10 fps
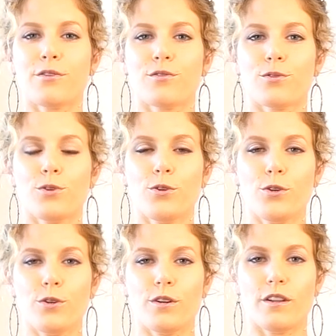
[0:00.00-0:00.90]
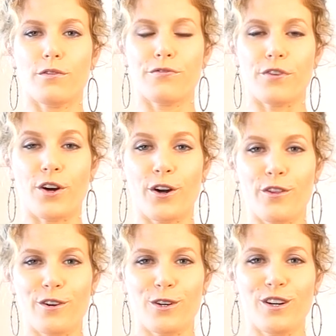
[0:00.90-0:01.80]
through to the
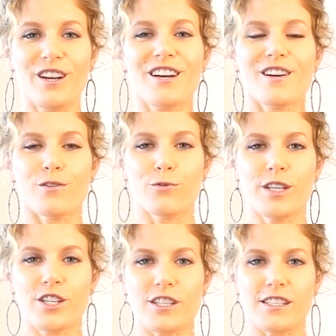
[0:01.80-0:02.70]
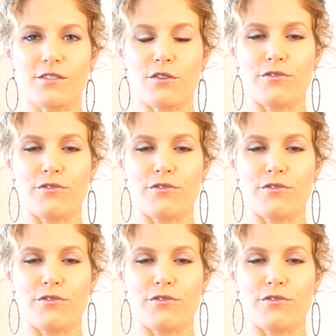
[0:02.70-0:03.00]
farther reaches of the